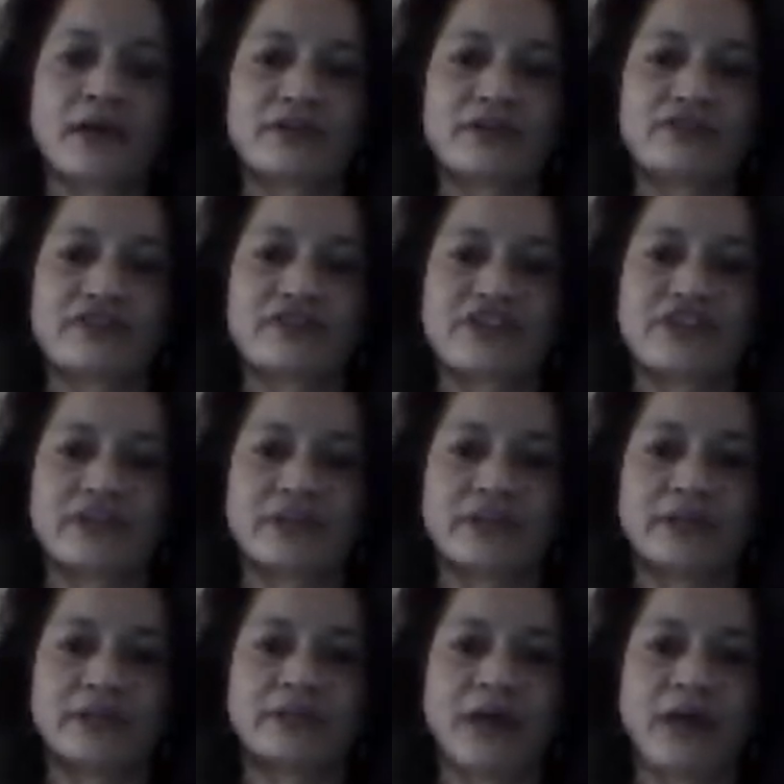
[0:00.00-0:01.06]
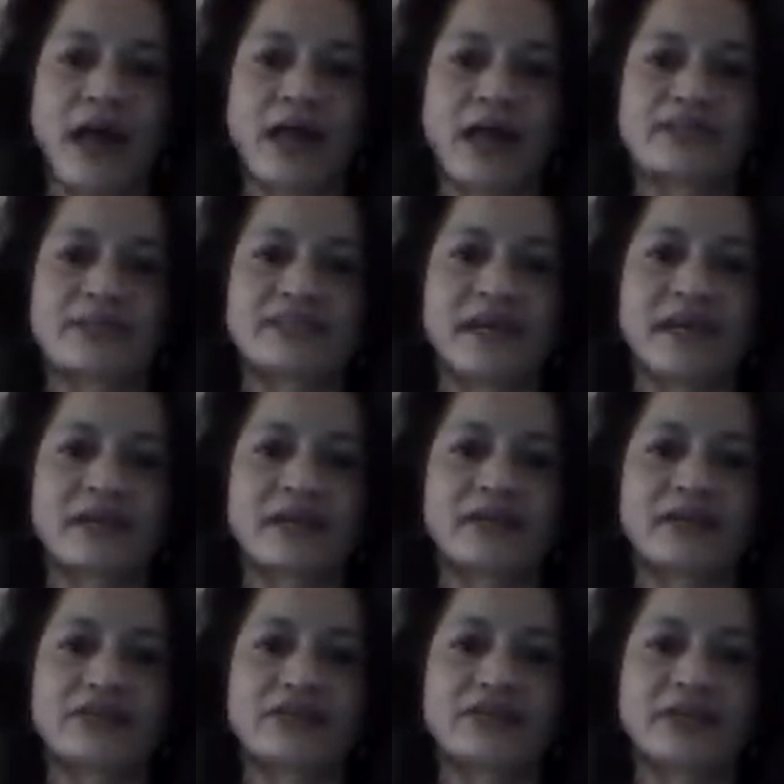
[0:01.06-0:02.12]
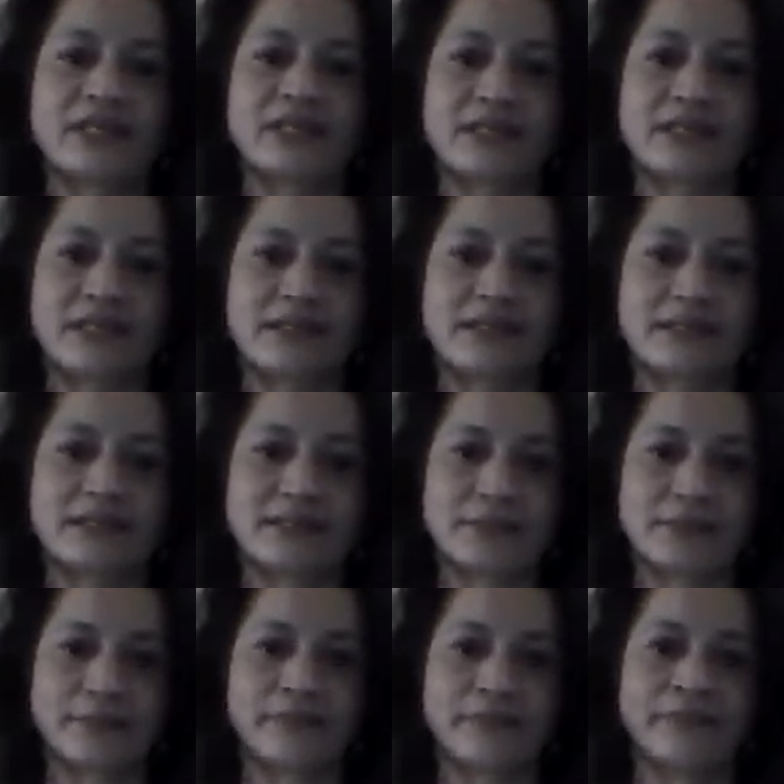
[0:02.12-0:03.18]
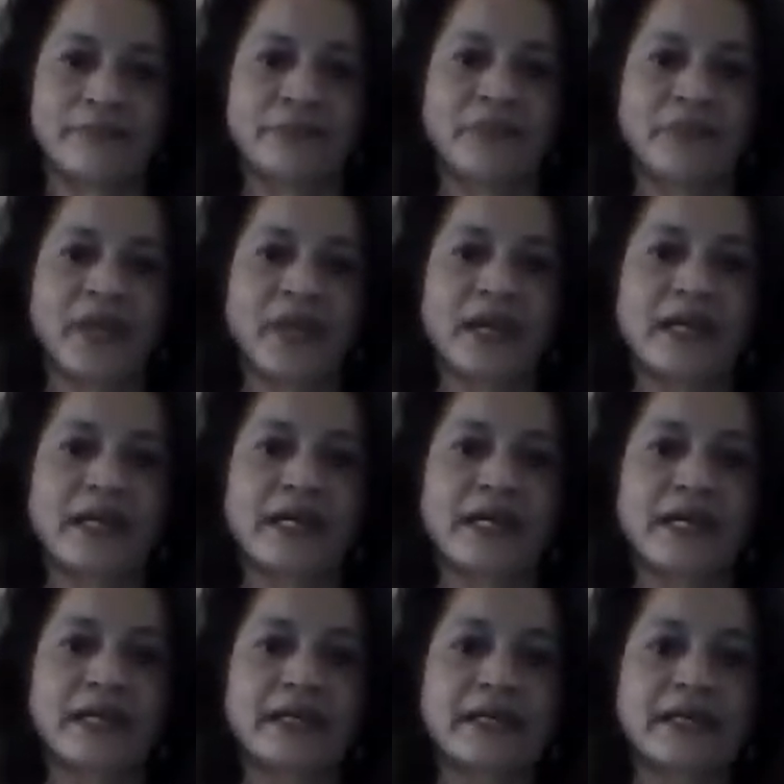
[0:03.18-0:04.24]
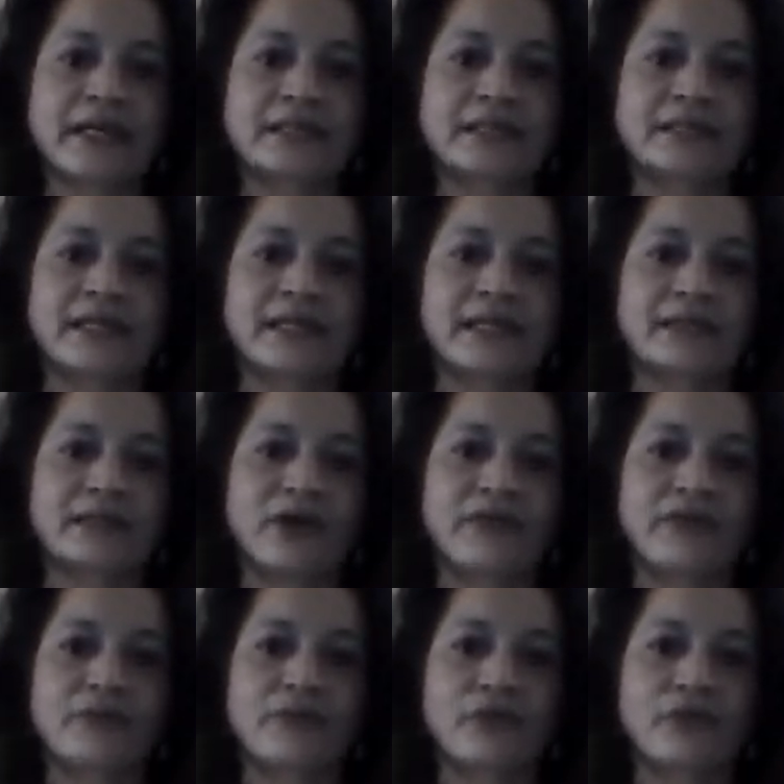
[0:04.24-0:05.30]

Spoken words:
nutritional, and psychological needs. A key tenet of the